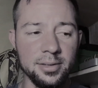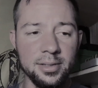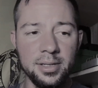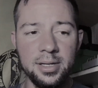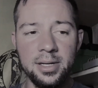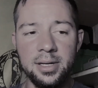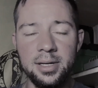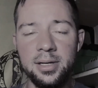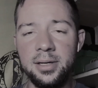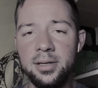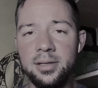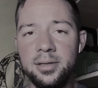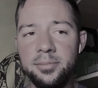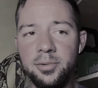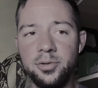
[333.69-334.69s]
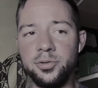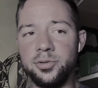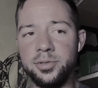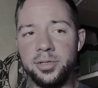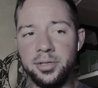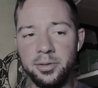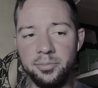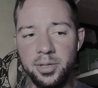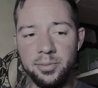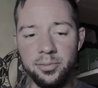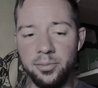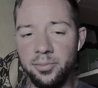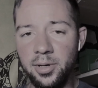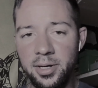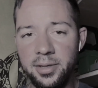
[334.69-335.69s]
The most resilient
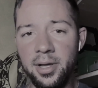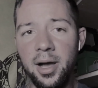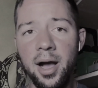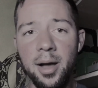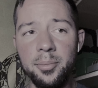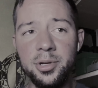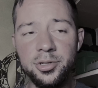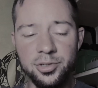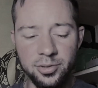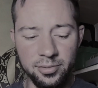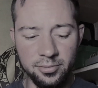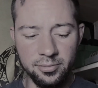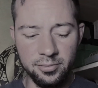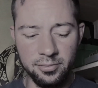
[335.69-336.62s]
people are probably the Amish